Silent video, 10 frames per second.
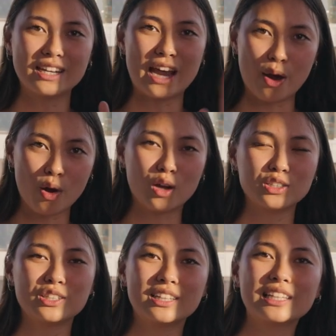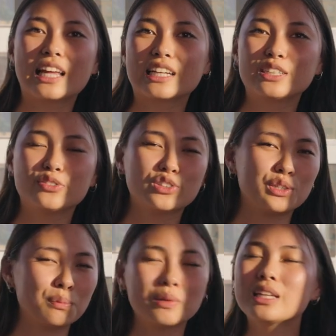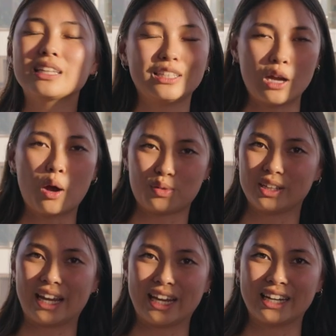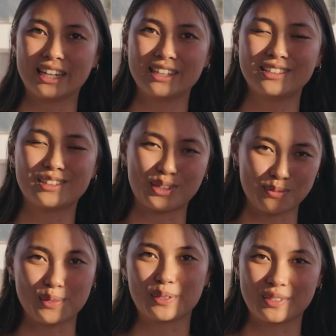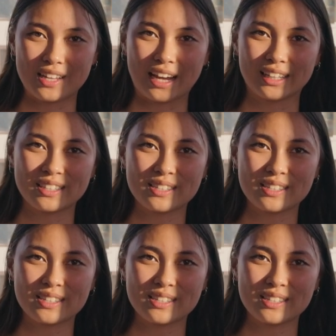Now on to the electives, completely not related to computer science.